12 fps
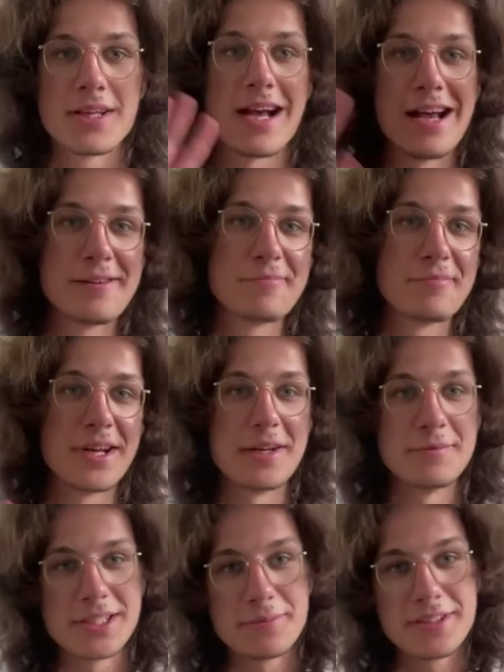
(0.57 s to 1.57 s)
Hi, my
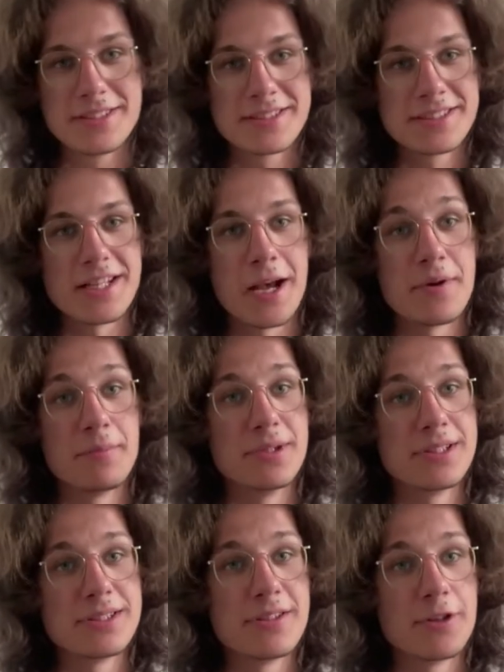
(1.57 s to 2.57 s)
name is Emils. I'm the
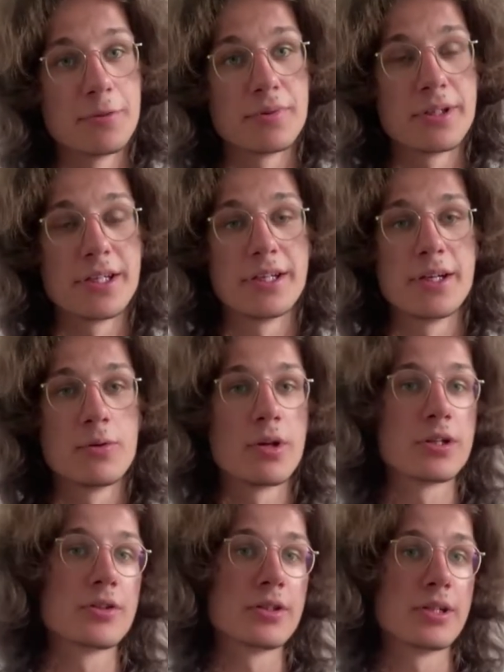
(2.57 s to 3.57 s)
business developer here at
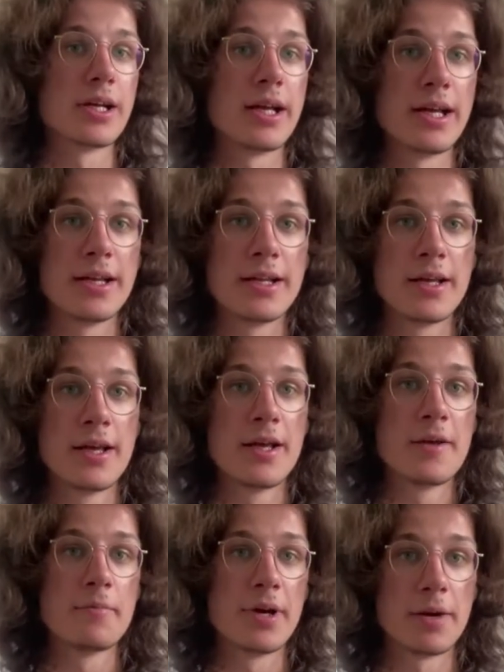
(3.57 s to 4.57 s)
eQualture, and
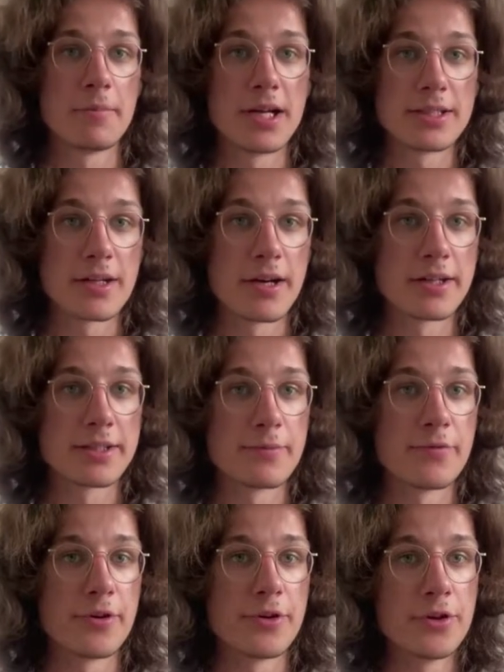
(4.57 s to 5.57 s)
my unbiased hiring
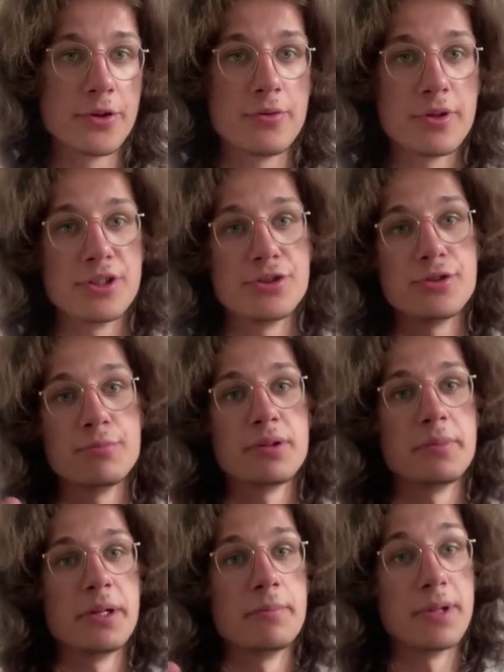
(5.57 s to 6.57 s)
tip for you is to
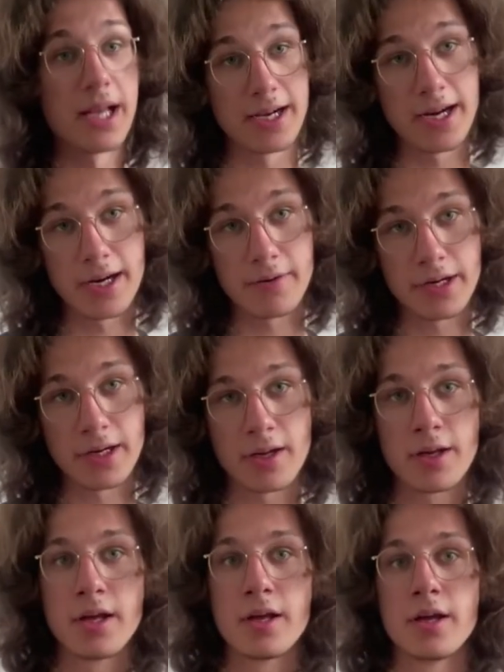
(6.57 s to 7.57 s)
implement blind hiring.
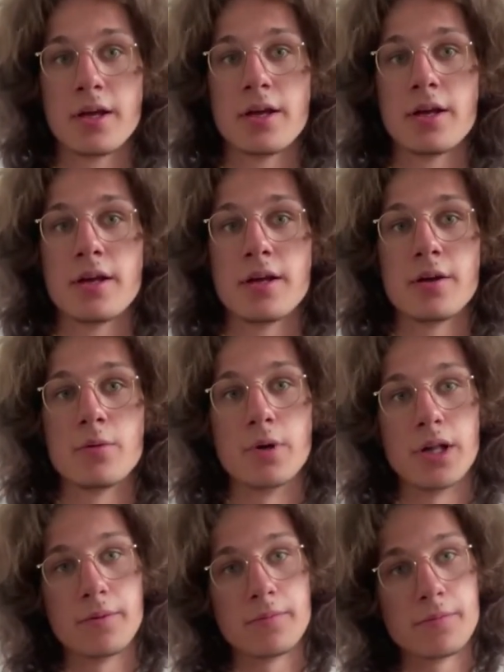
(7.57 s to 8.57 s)

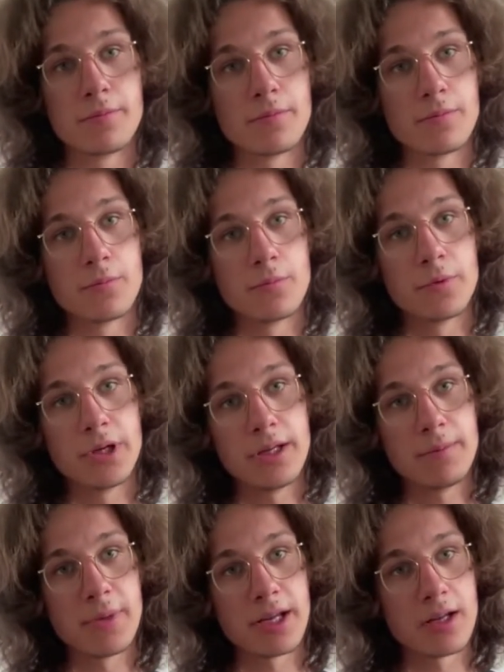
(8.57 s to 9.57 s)
Well,
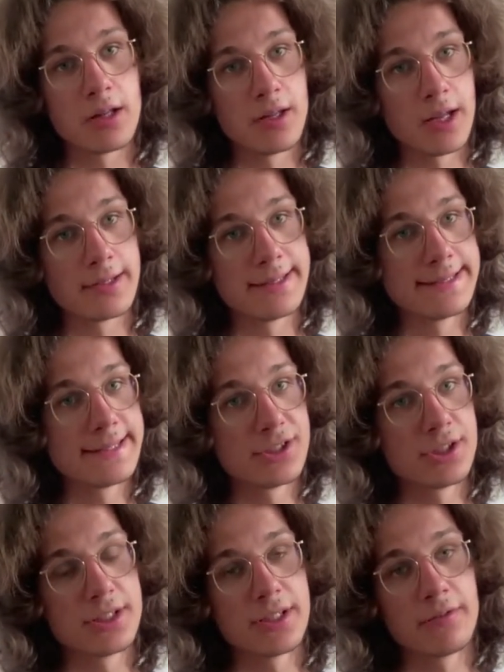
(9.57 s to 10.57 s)
we make a lot of
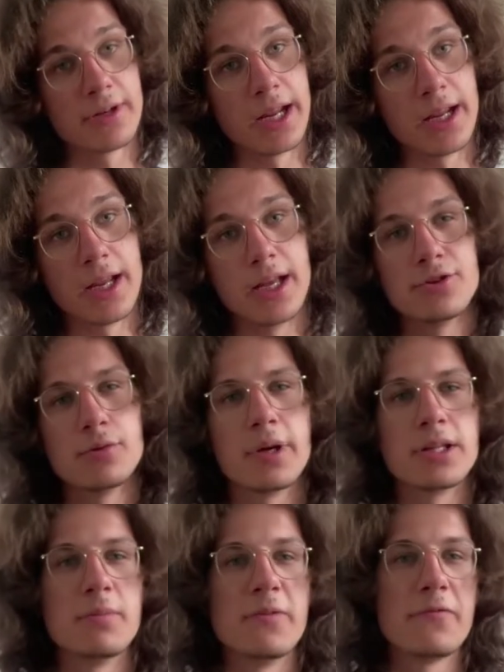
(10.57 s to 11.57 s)
decisions every day, and to
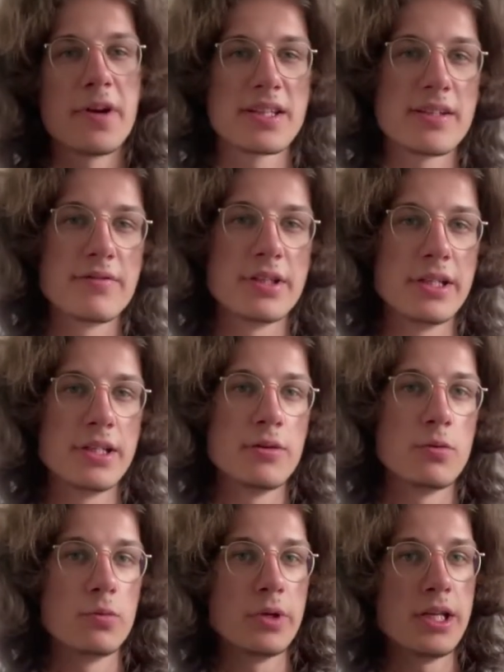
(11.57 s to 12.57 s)
make them
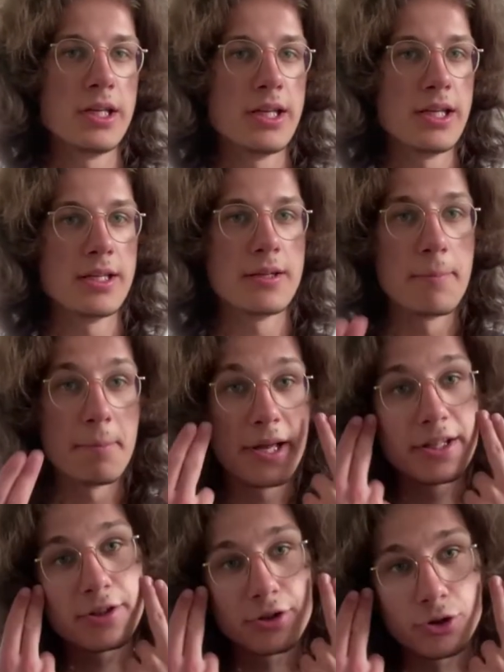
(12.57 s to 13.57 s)
effectively, we need
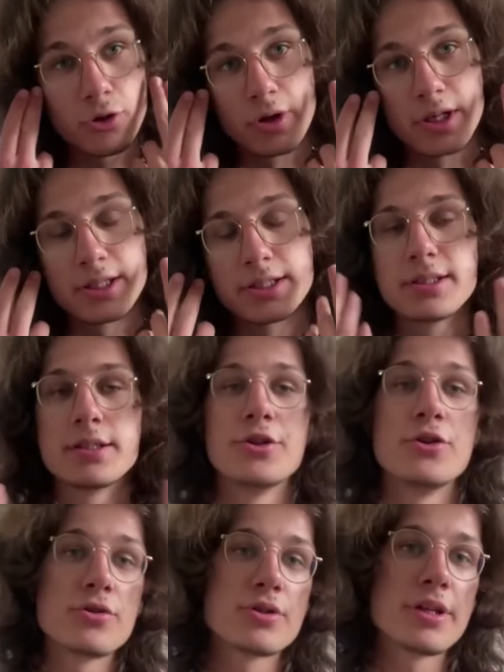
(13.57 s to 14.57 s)
mental shortcuts.
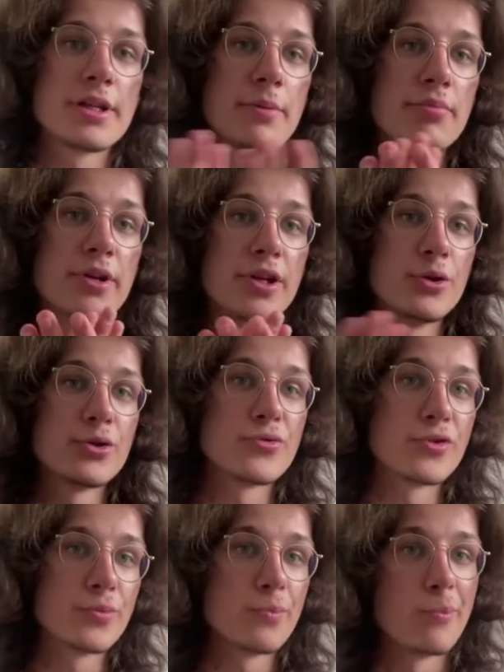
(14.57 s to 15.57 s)
Usually they're pretty
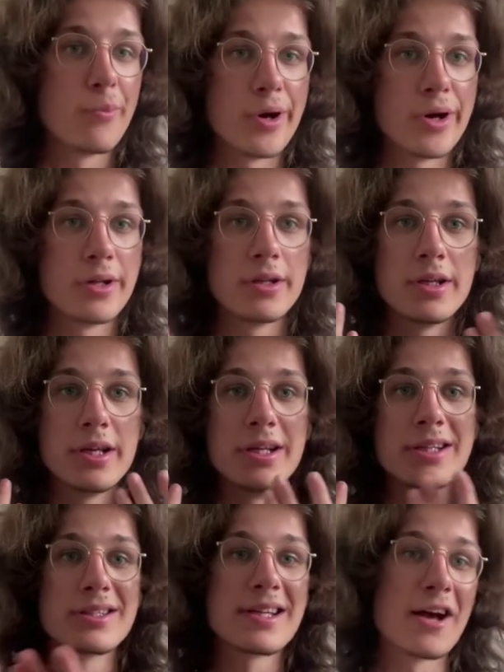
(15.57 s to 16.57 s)
useful, but
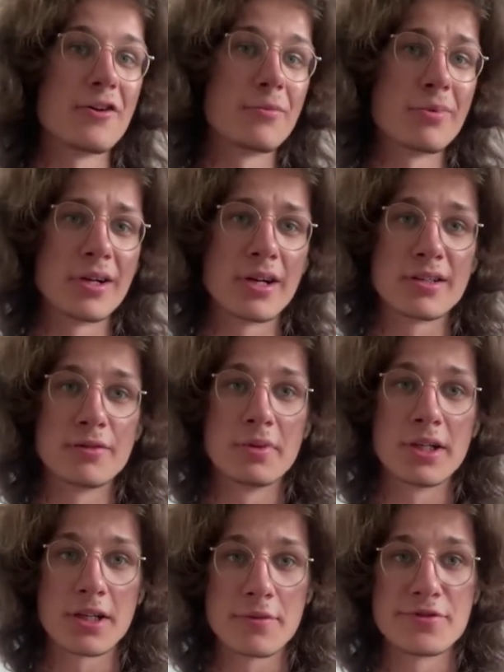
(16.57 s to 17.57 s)
it is counterproductive
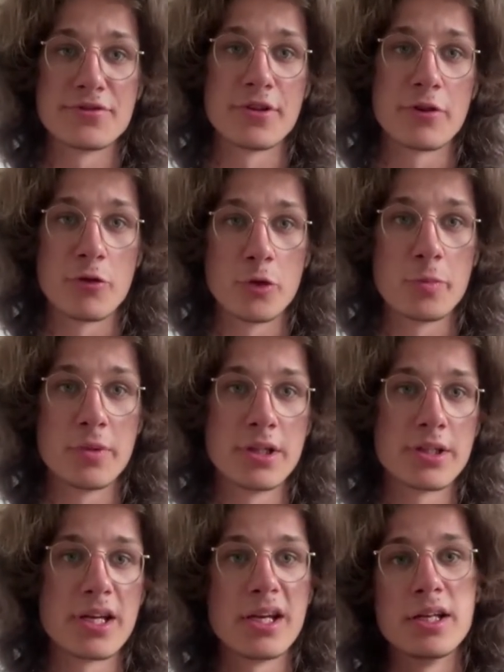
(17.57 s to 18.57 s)
when it comes to
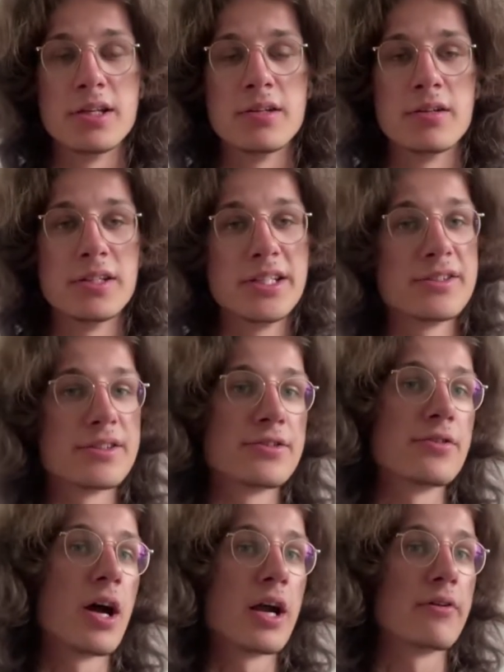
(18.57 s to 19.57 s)
recruitment and leads us
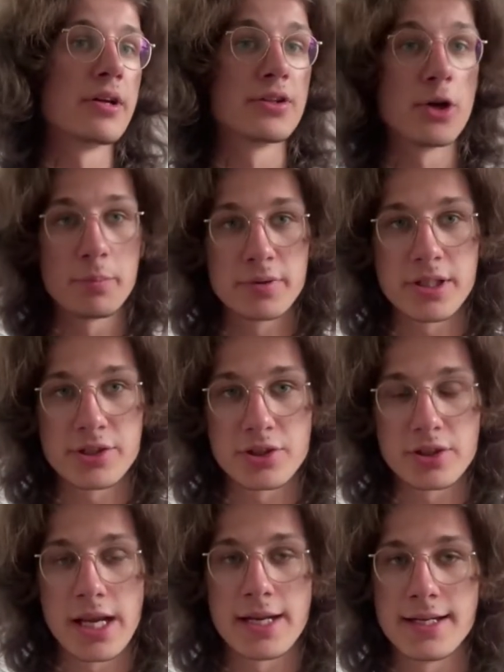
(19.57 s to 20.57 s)
to hiring low
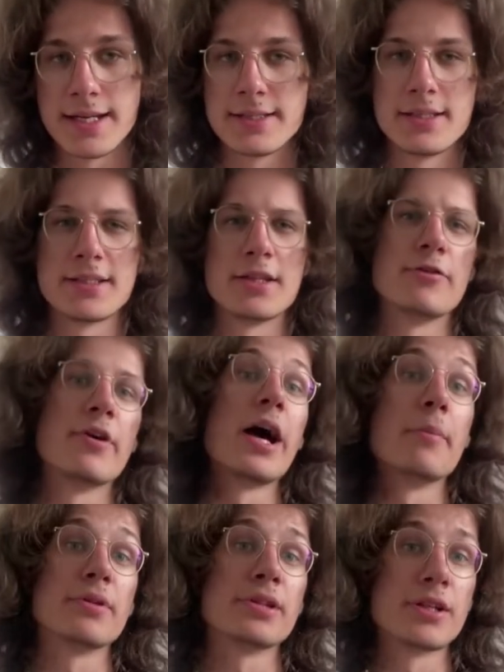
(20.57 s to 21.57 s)
potential candidates instead of
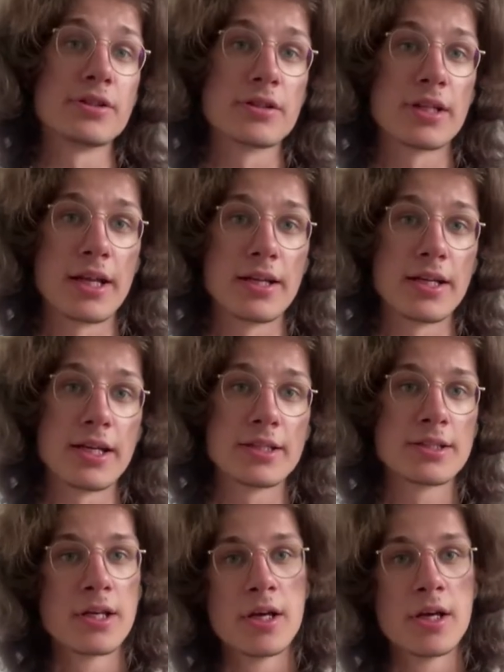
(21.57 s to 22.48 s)
high potential candidates.